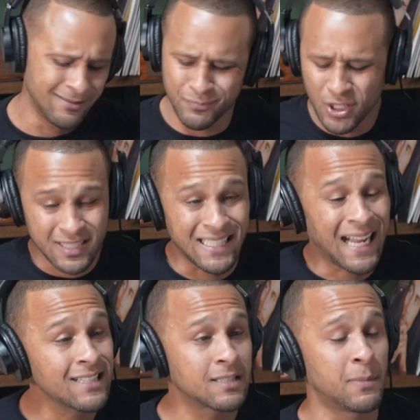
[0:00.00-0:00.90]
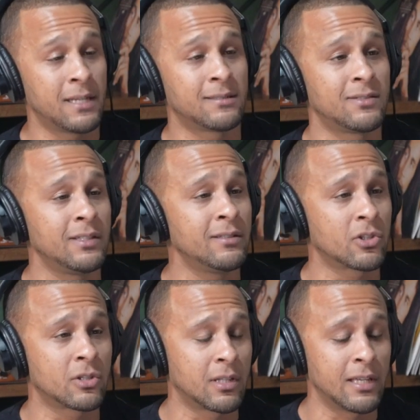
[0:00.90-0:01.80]
Just nice, man, to see
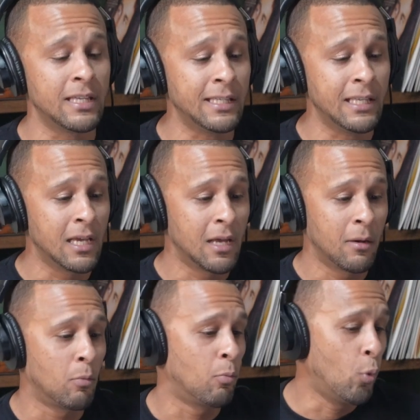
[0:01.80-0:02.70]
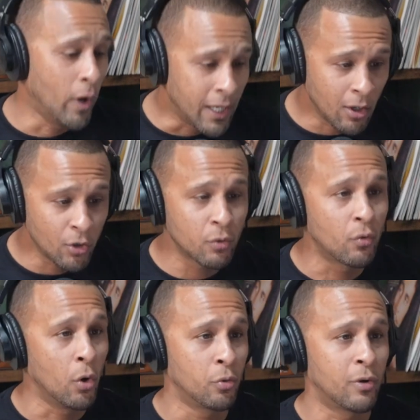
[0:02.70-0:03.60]
the Heat win on the
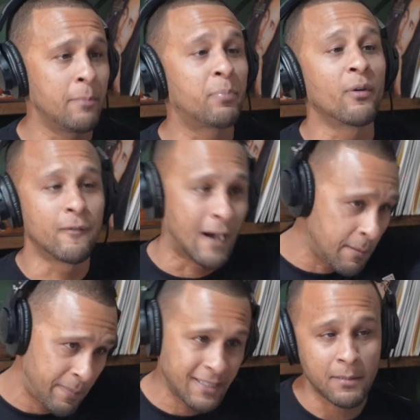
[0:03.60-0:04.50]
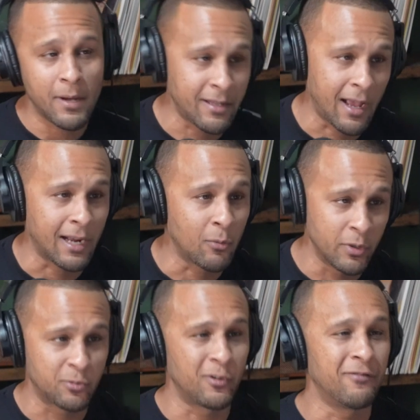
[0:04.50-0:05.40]
road, right? Provide pizza mañana,
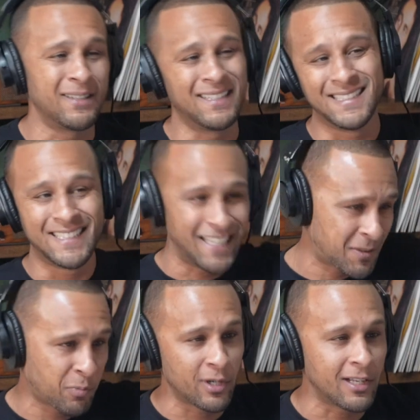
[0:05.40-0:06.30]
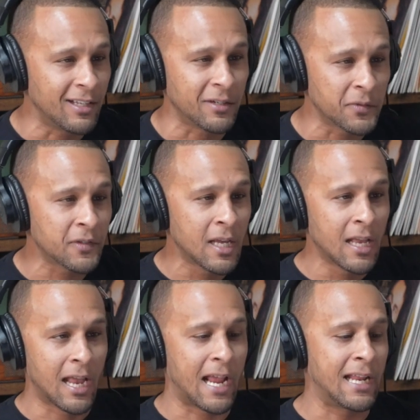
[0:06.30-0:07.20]
which we've been in desperate need of,
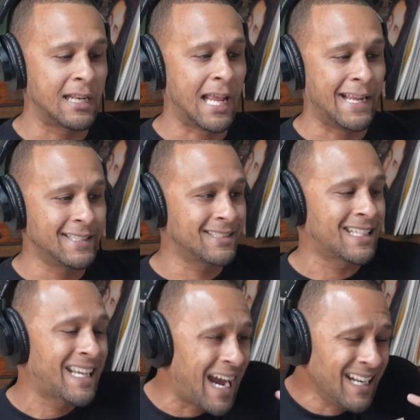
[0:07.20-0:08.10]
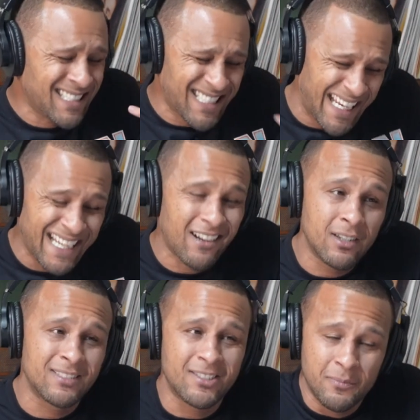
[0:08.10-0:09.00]
and kind of kick
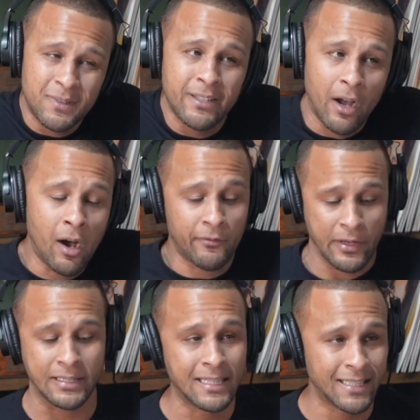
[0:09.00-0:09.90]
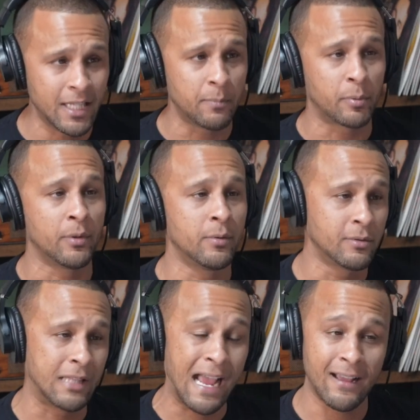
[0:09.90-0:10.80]
something off. And they did, bro.
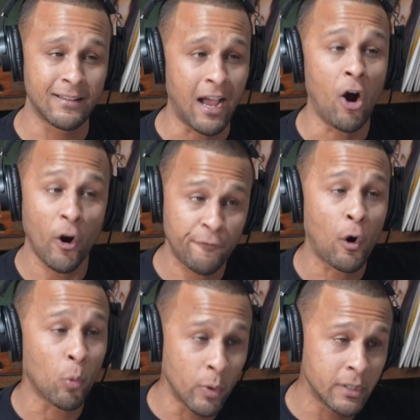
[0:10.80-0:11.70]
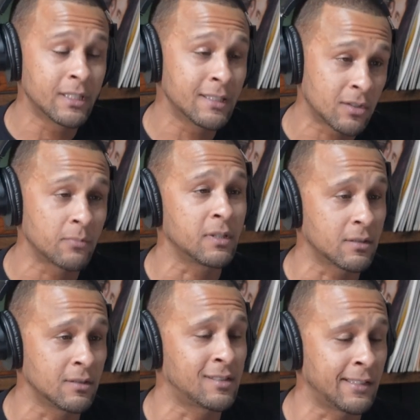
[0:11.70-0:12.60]
That hard fought win did something
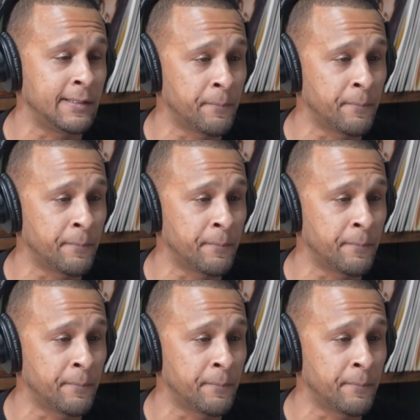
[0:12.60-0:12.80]
to this team.